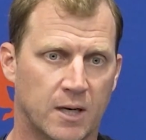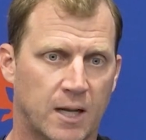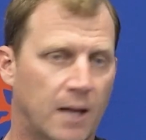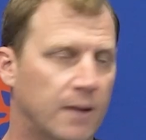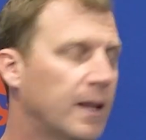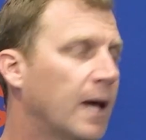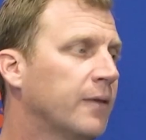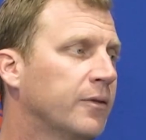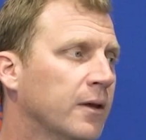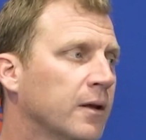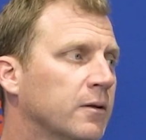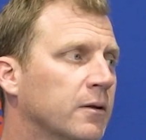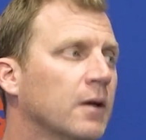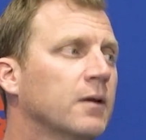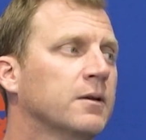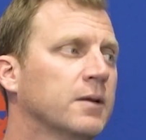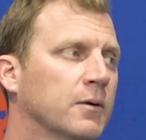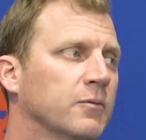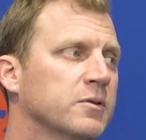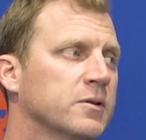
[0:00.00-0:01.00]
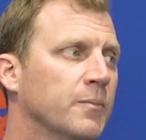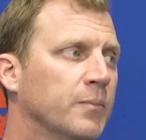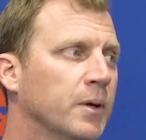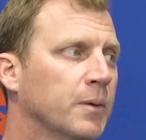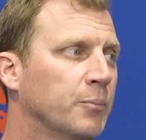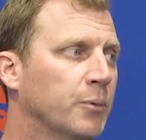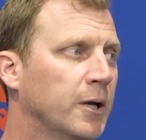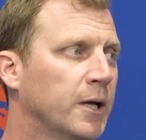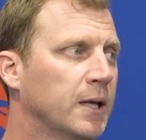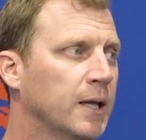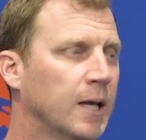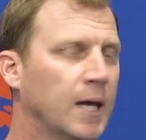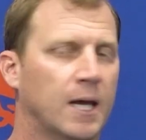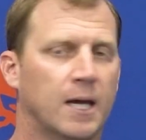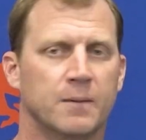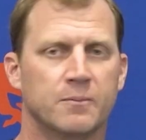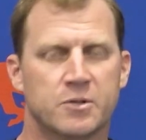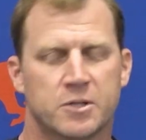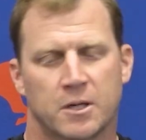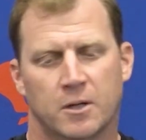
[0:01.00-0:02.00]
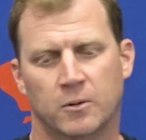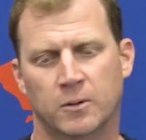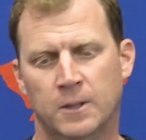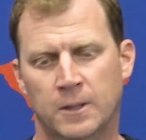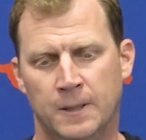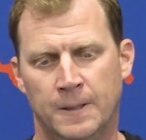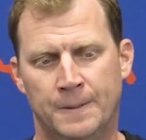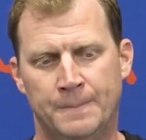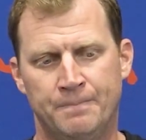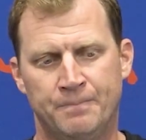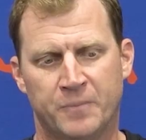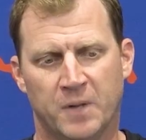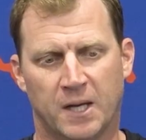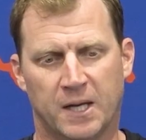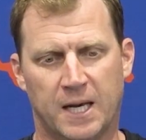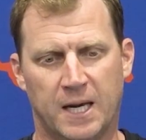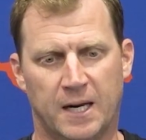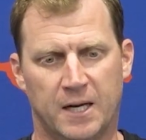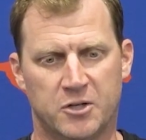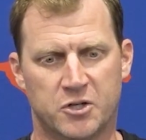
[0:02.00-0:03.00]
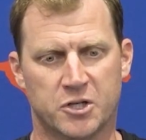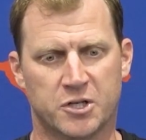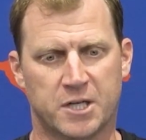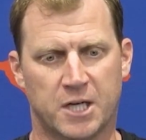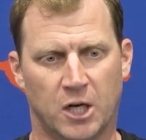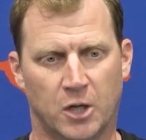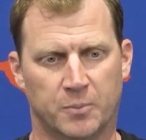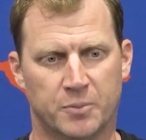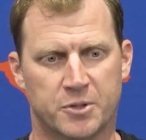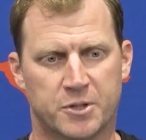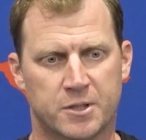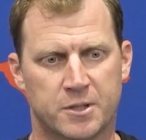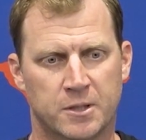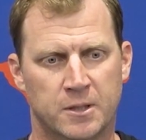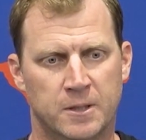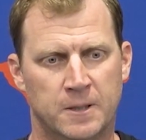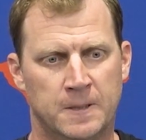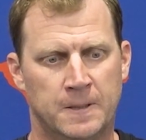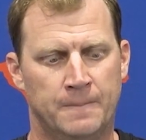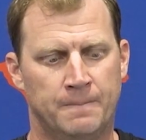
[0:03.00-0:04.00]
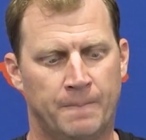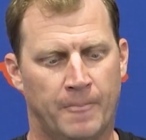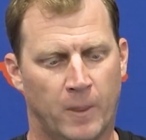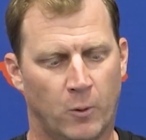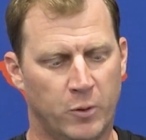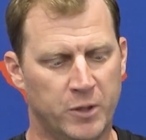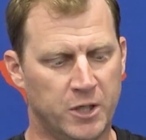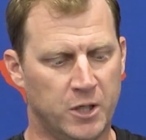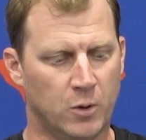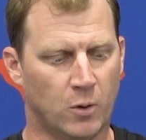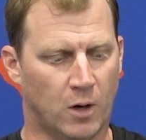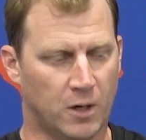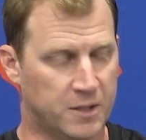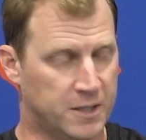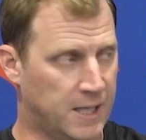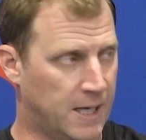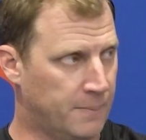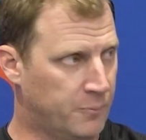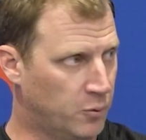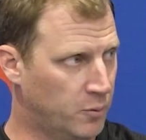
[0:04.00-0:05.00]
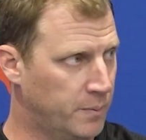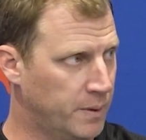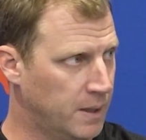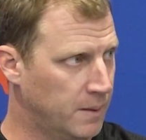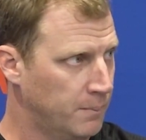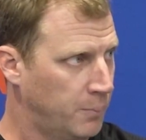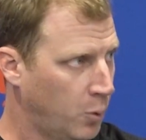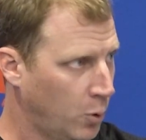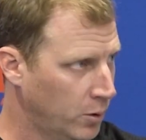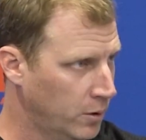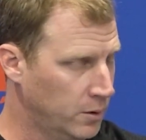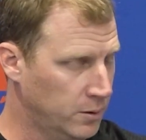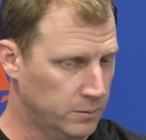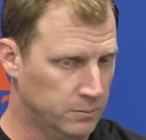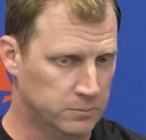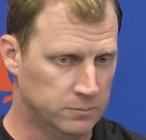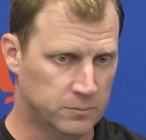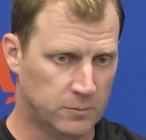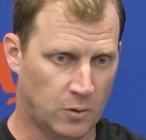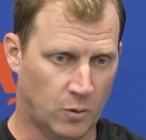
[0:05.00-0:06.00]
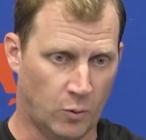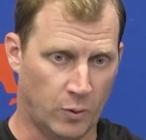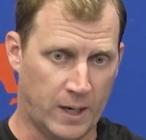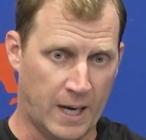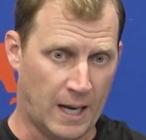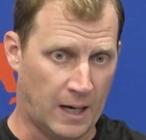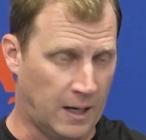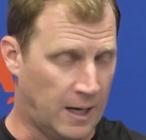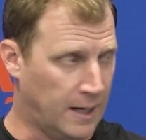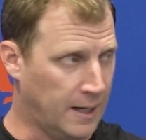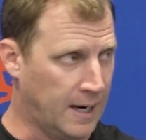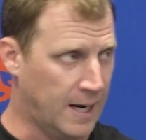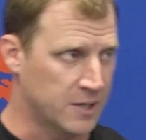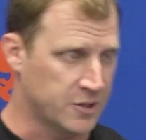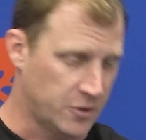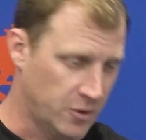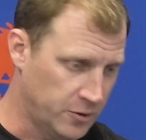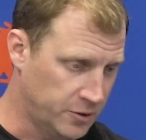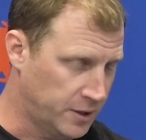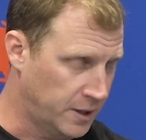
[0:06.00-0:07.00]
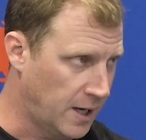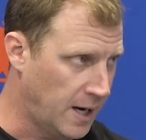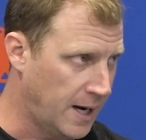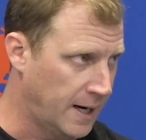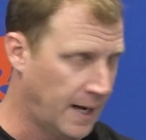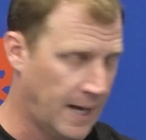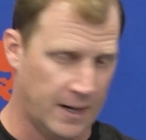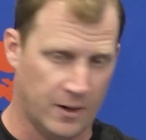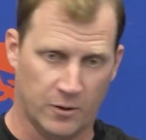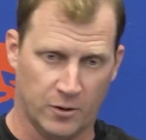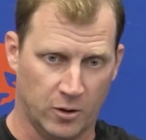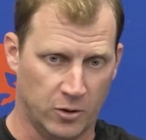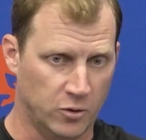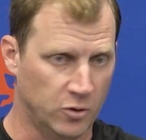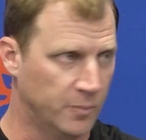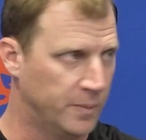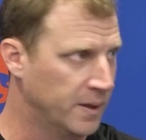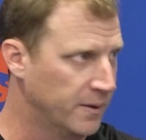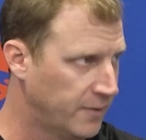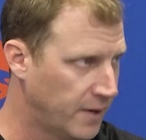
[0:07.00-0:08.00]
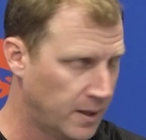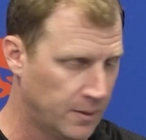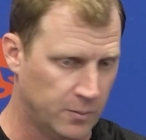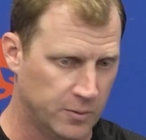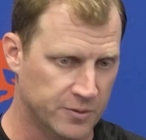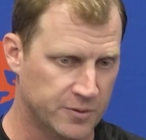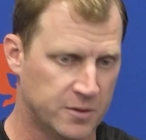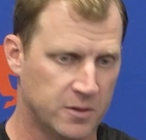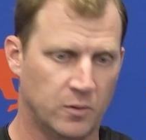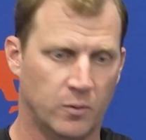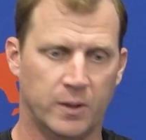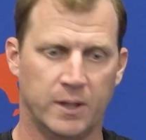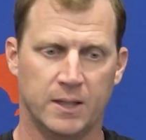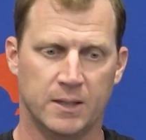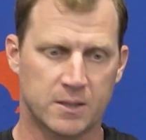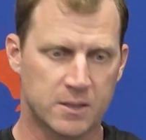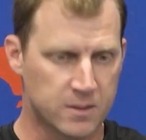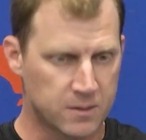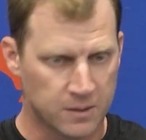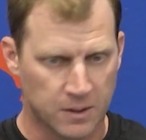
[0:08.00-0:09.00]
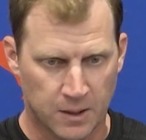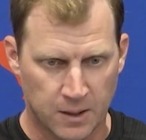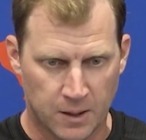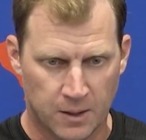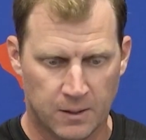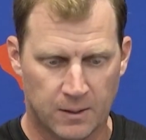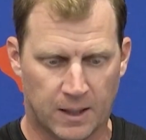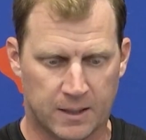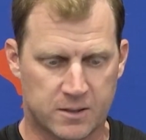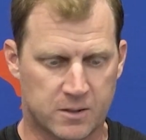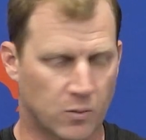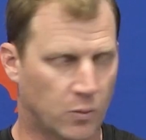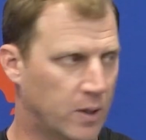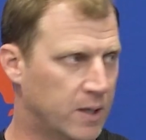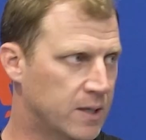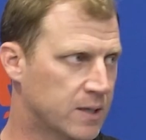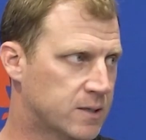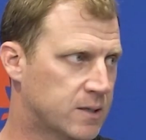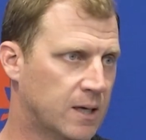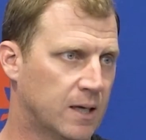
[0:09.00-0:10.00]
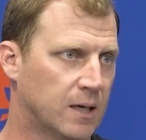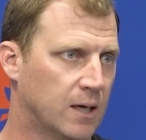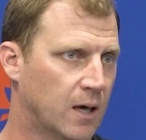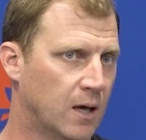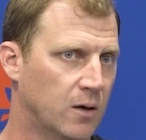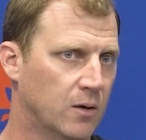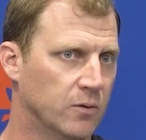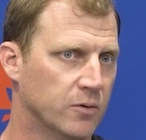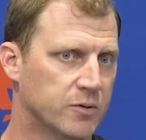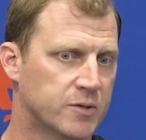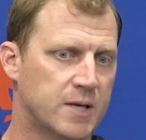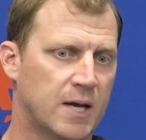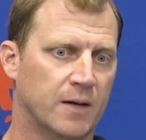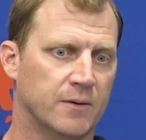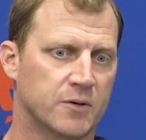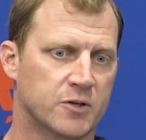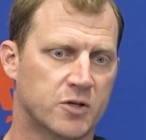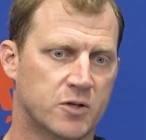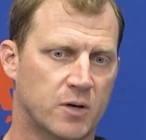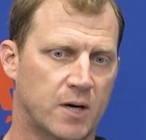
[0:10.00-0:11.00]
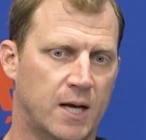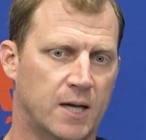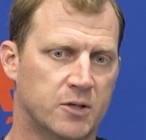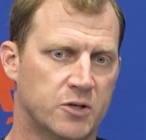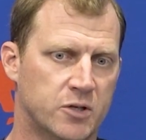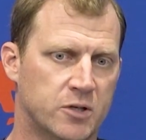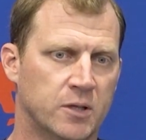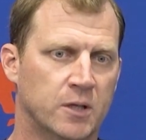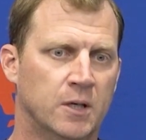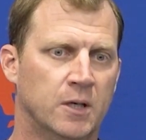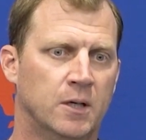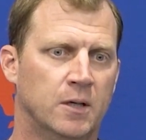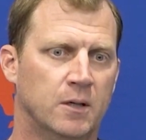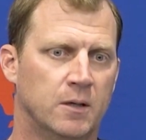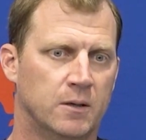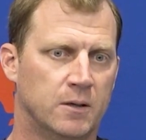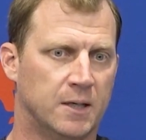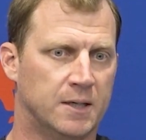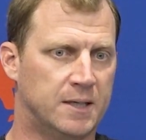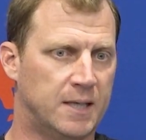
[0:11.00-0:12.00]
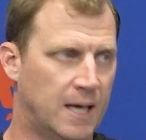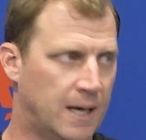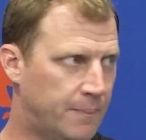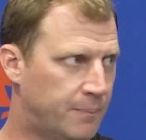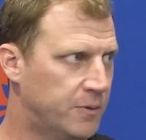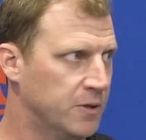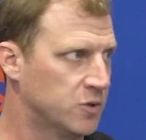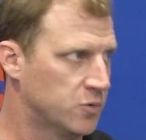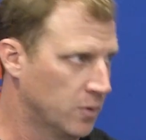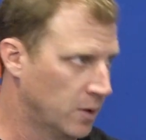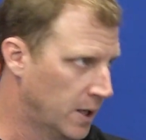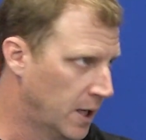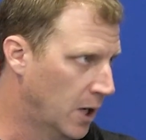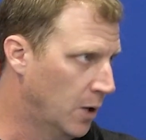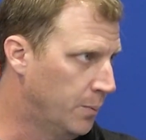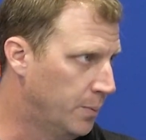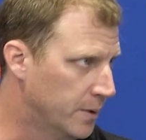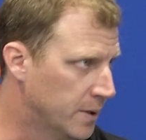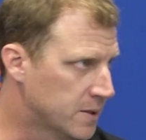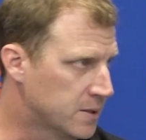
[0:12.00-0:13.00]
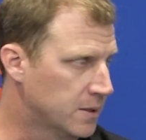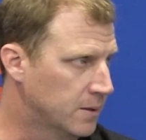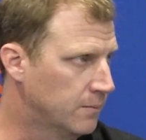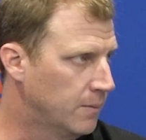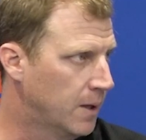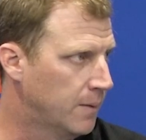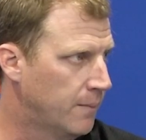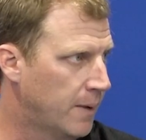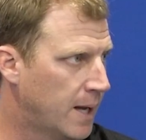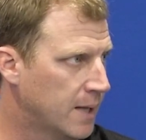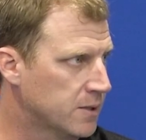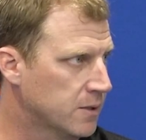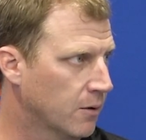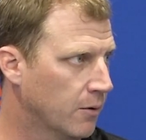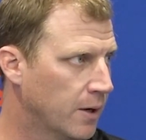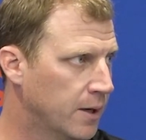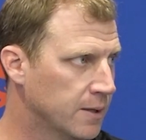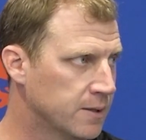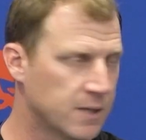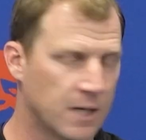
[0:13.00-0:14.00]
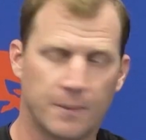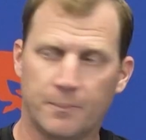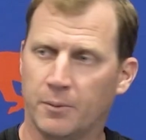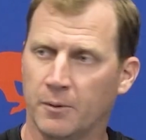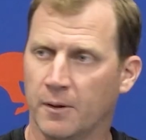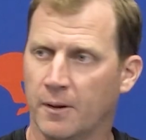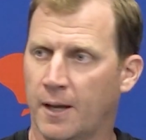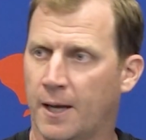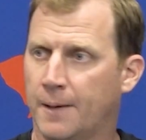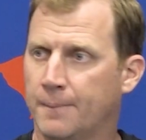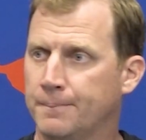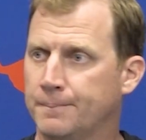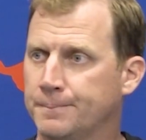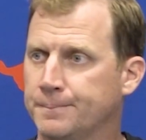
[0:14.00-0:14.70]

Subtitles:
I thought that was a big play in the game. So, again, it just helps. We knew our depth would be important. We got a lot of guys hurt tonight. I don't know who will be available in 2 weeks. That's the way this thing goes down the stretch. The depth is really helping us, and Matt's a great example of that.